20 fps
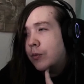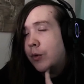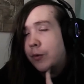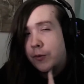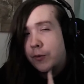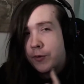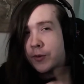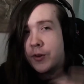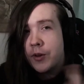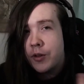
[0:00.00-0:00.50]
Well,
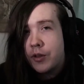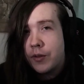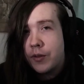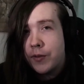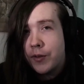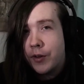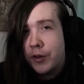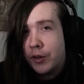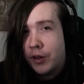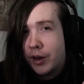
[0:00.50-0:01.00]
first
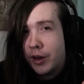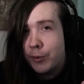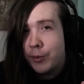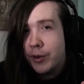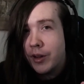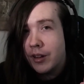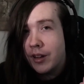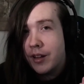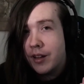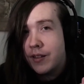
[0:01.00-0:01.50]
of all, I
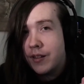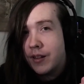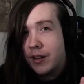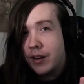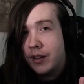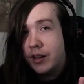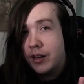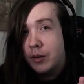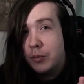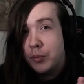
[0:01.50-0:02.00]
realized that
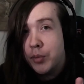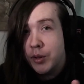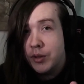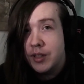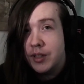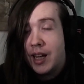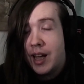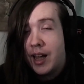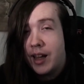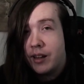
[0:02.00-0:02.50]
I didn't put
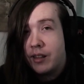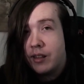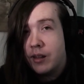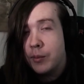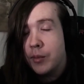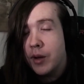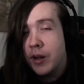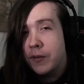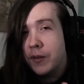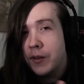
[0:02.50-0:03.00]
tags
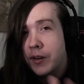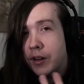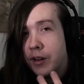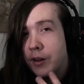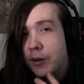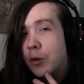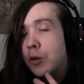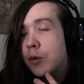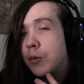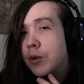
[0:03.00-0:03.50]
in my
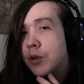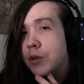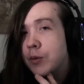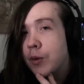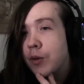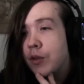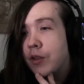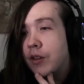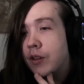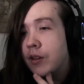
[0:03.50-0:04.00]
videos, which
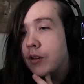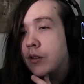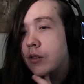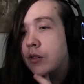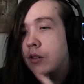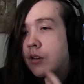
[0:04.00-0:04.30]
was a